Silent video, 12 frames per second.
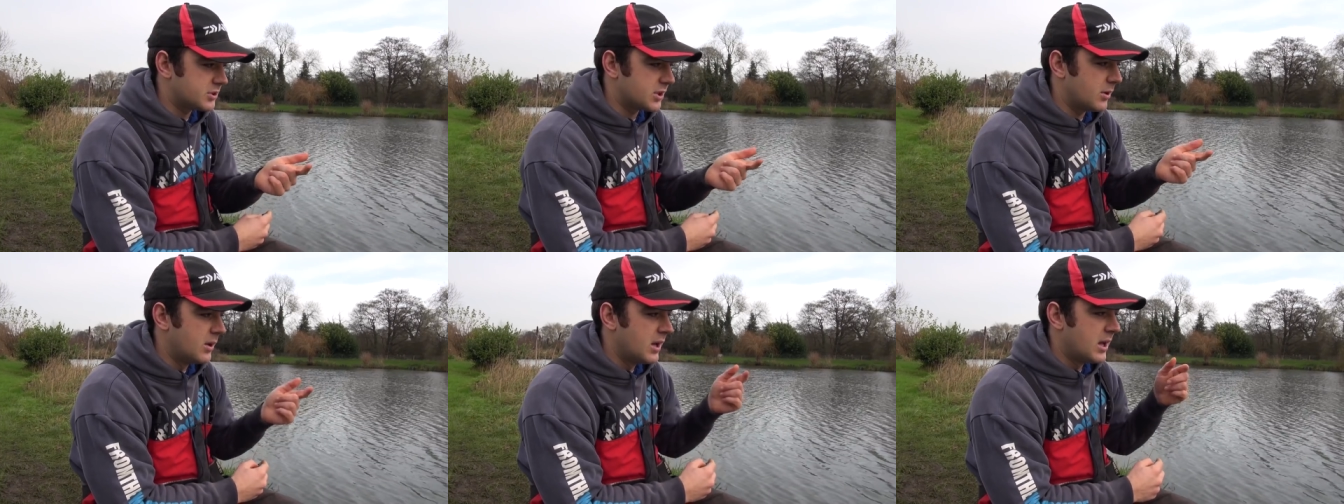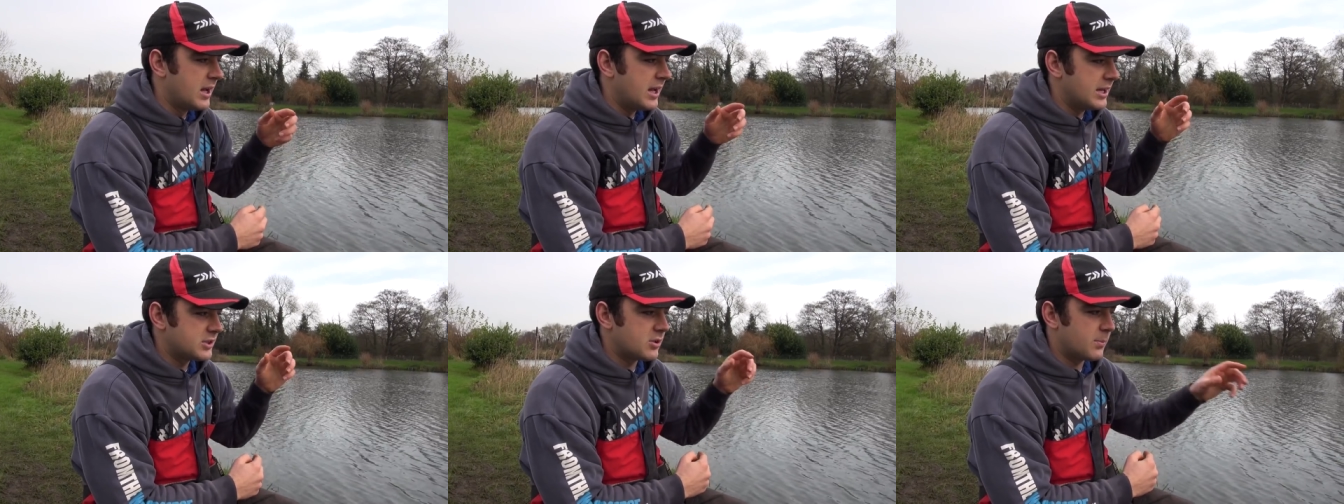So
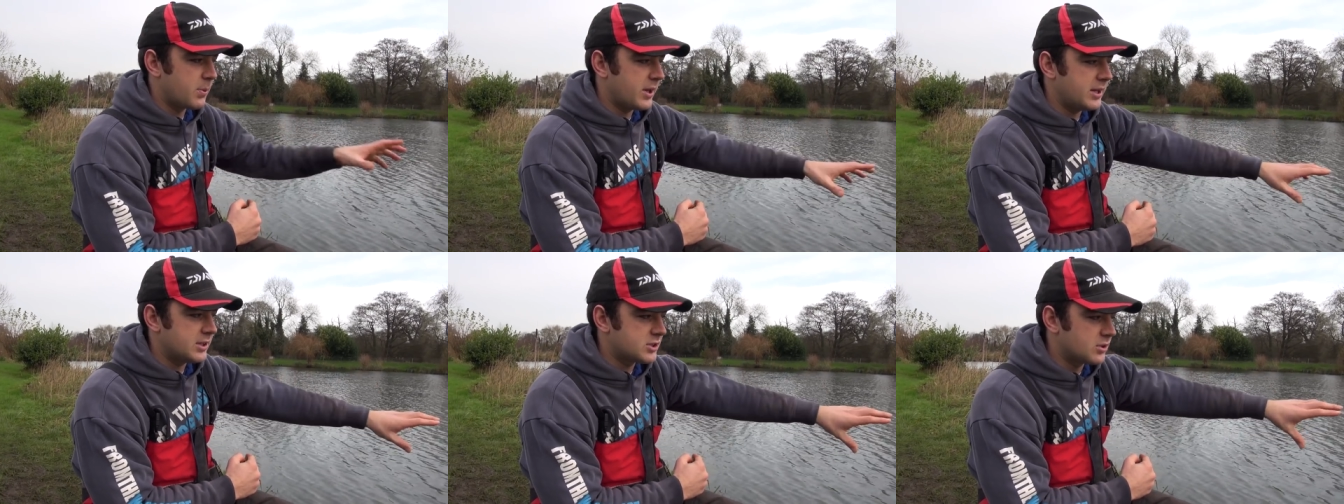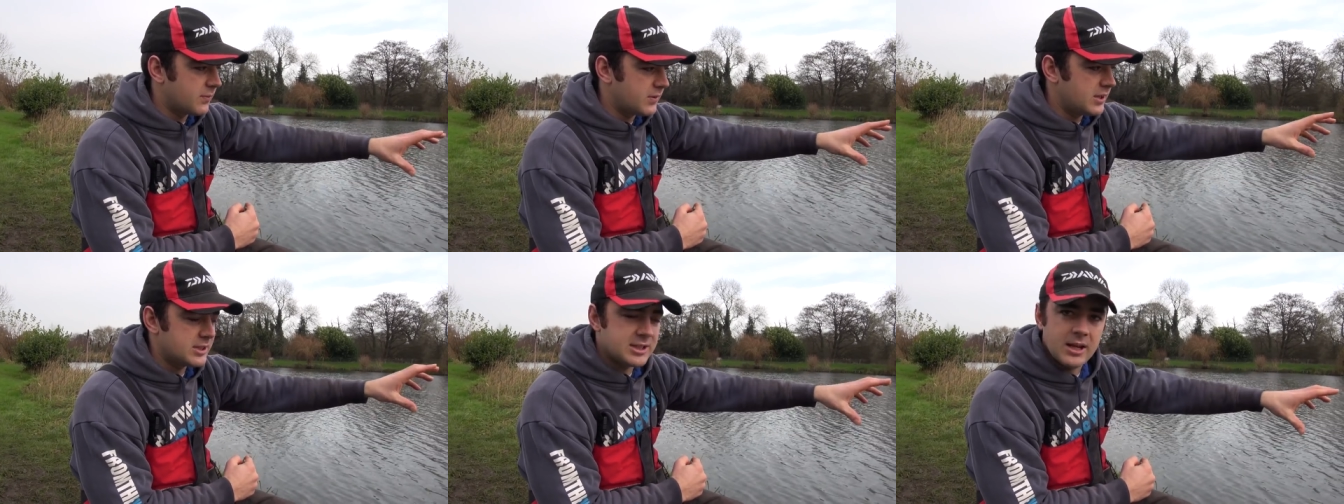It's got plenty of
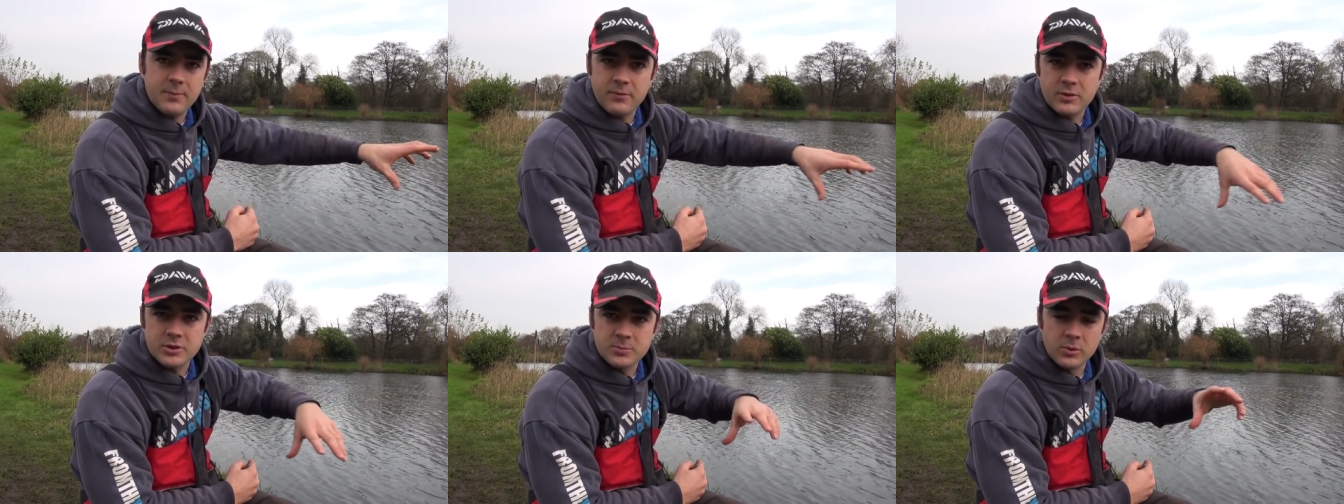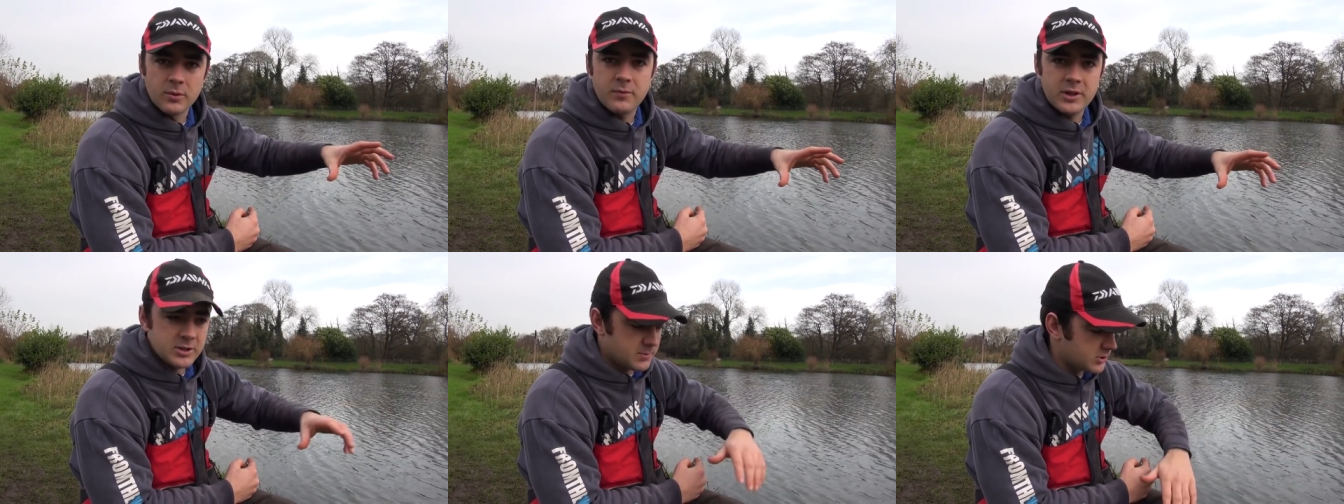soft in the tip for the smaller
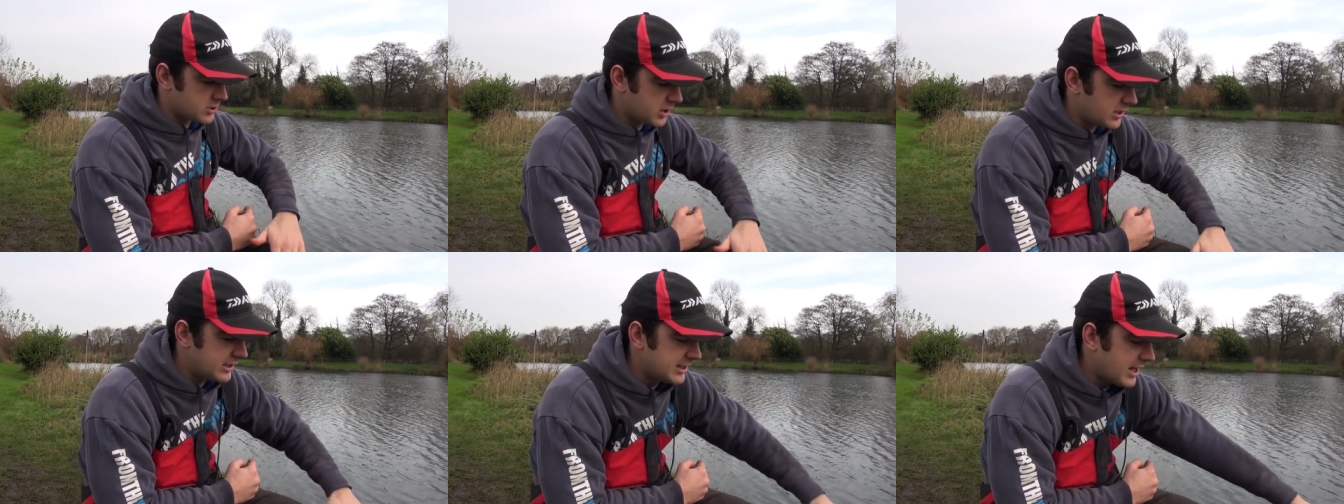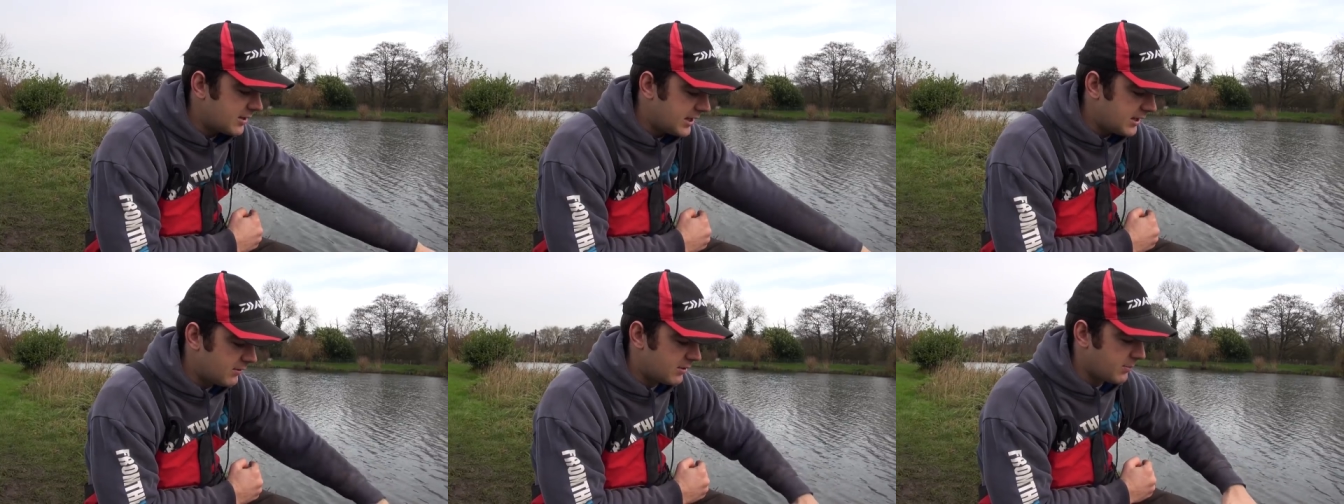fish, but certainly down
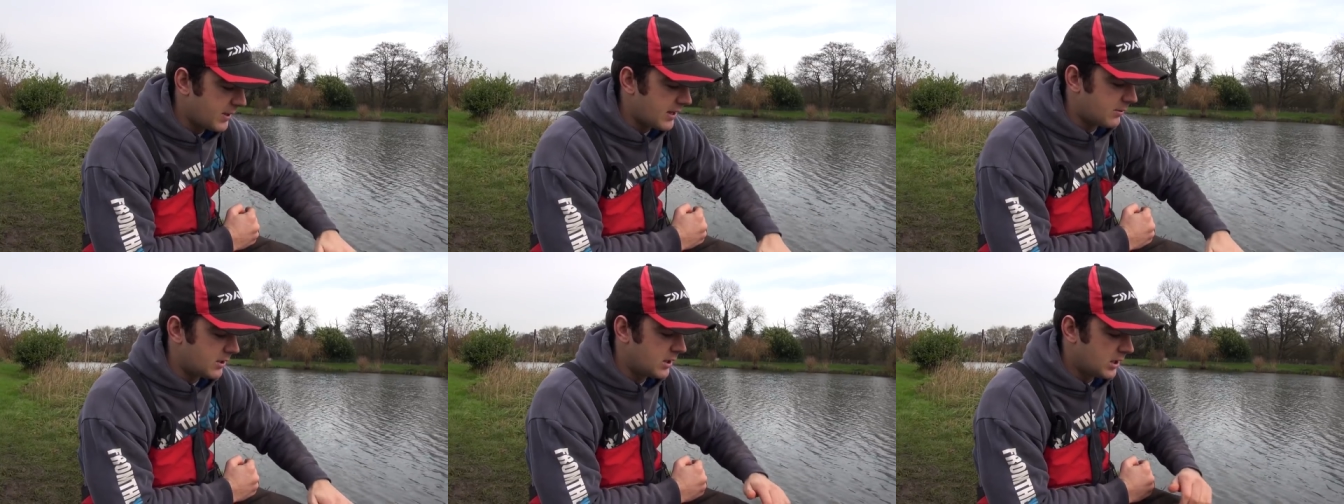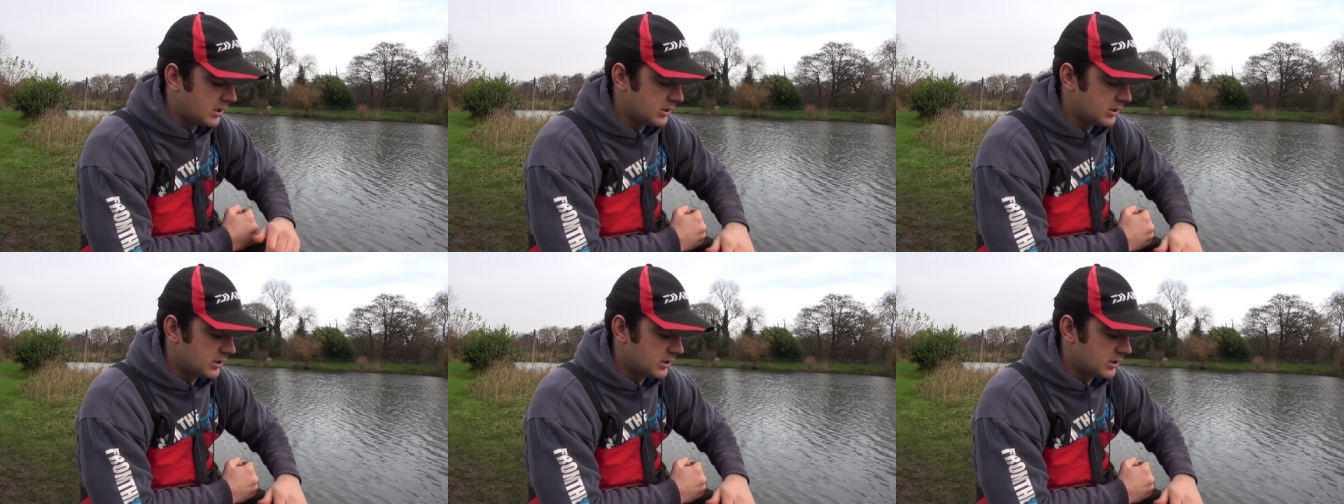here in the power,